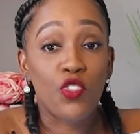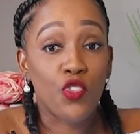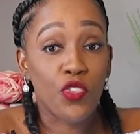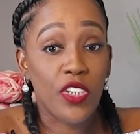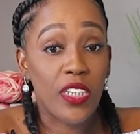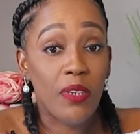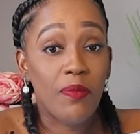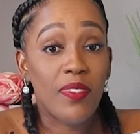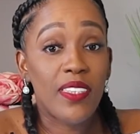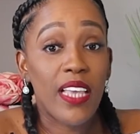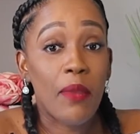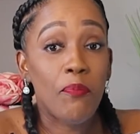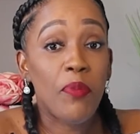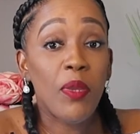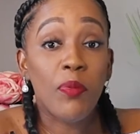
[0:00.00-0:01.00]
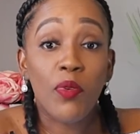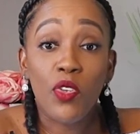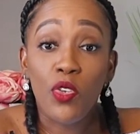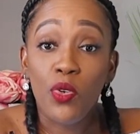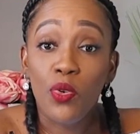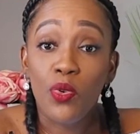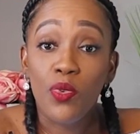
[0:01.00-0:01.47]
and dreams that people
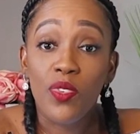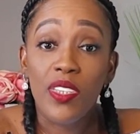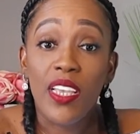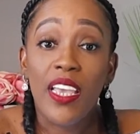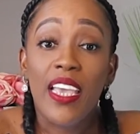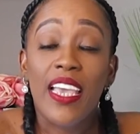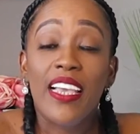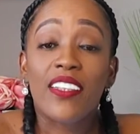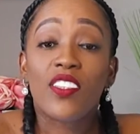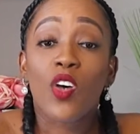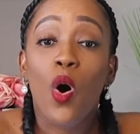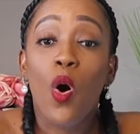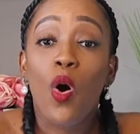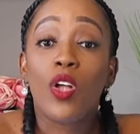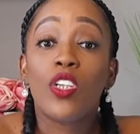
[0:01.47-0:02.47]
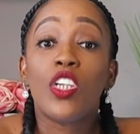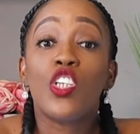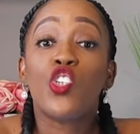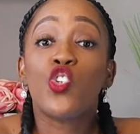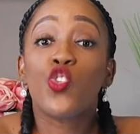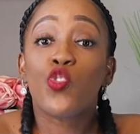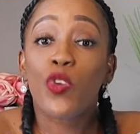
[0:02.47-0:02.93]
use is
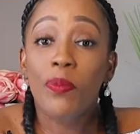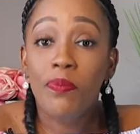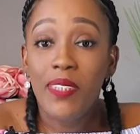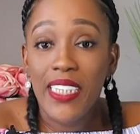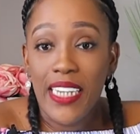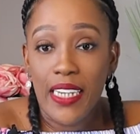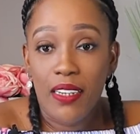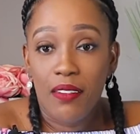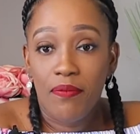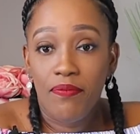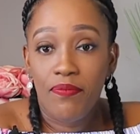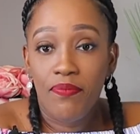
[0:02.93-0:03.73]
called scripting.